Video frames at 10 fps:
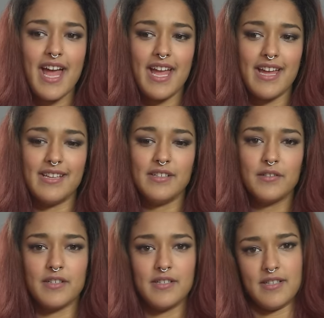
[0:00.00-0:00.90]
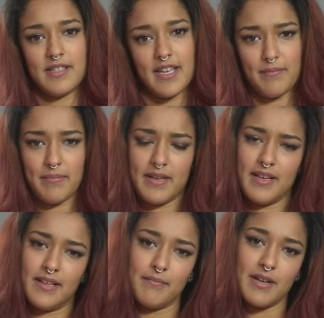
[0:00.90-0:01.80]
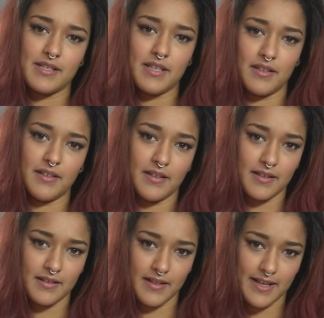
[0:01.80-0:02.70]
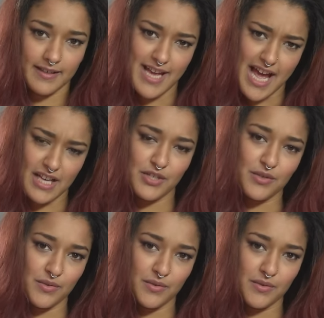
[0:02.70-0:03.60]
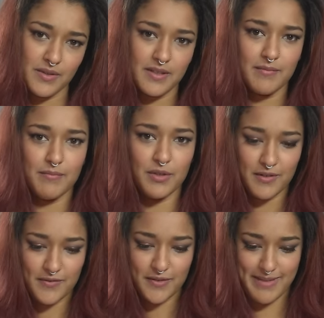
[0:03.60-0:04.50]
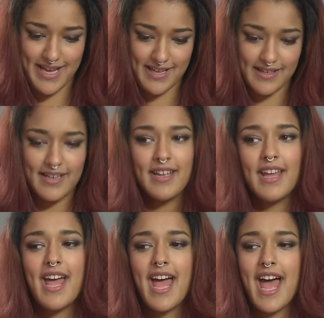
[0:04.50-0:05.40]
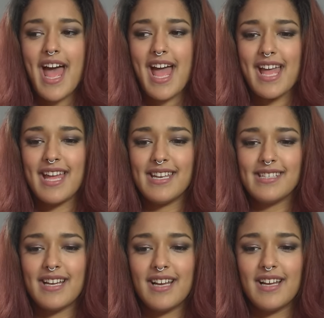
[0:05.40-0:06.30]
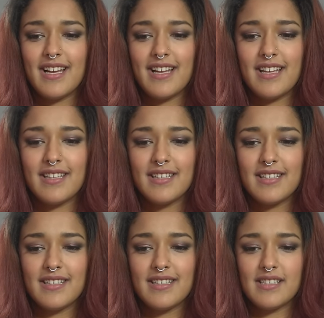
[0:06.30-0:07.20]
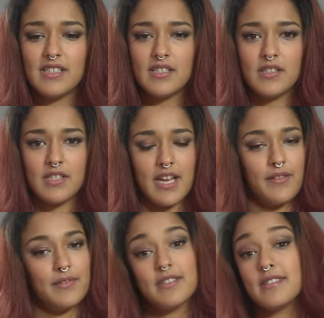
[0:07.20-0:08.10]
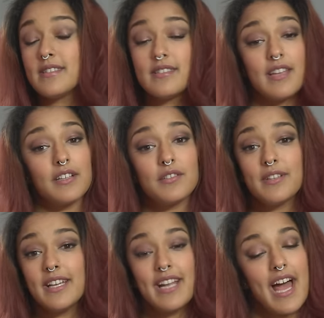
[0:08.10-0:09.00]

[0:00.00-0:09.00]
and Christian's like big, muscular, like tattooed, beautiful man. And uh, Jay was sexually